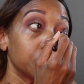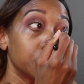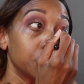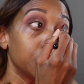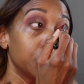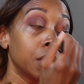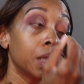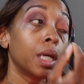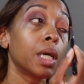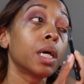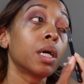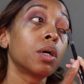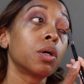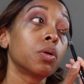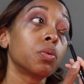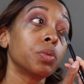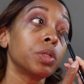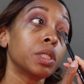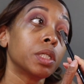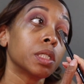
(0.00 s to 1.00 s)

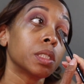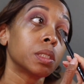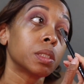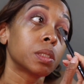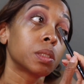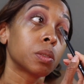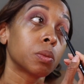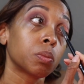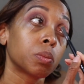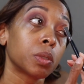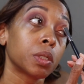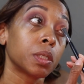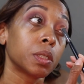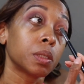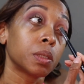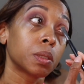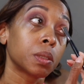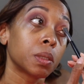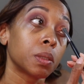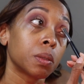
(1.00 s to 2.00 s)
Now we getting
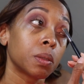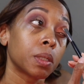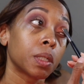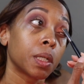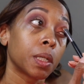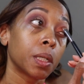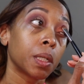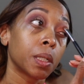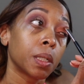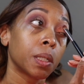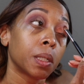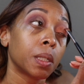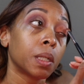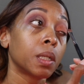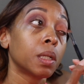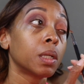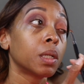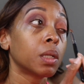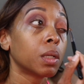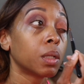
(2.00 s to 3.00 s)
someplace. Okay.
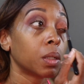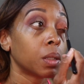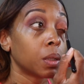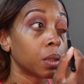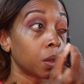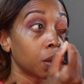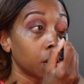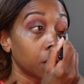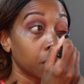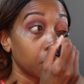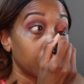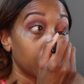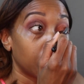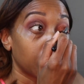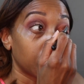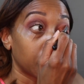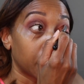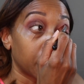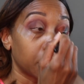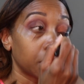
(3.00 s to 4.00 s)
I
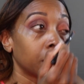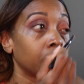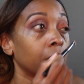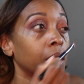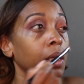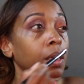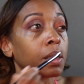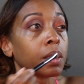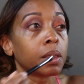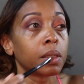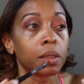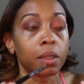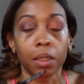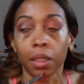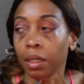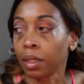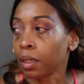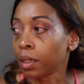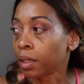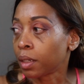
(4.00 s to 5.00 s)
like that.
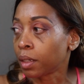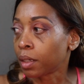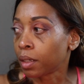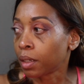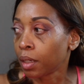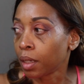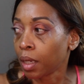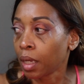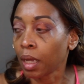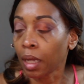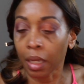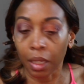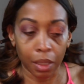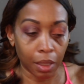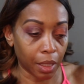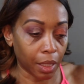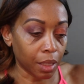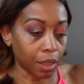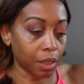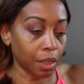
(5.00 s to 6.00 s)
Yeah, I
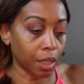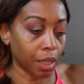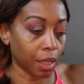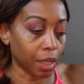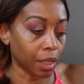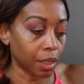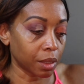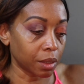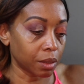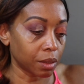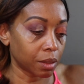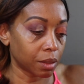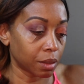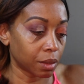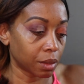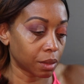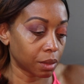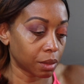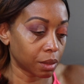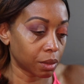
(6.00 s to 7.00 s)
like that.
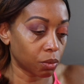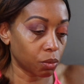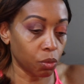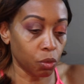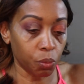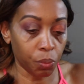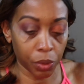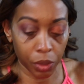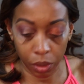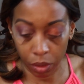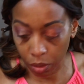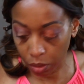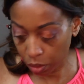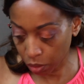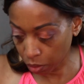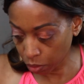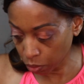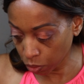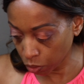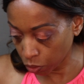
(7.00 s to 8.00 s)
Oops.
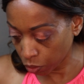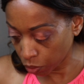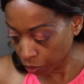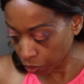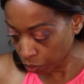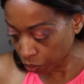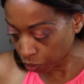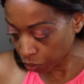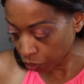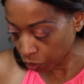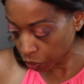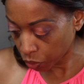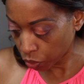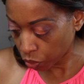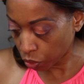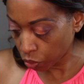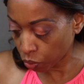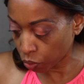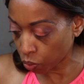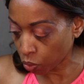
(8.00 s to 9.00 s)
Ooh.
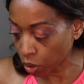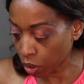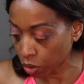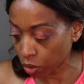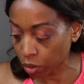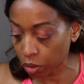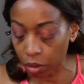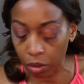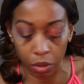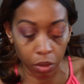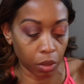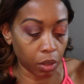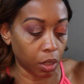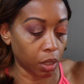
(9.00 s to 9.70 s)
To the wrong color.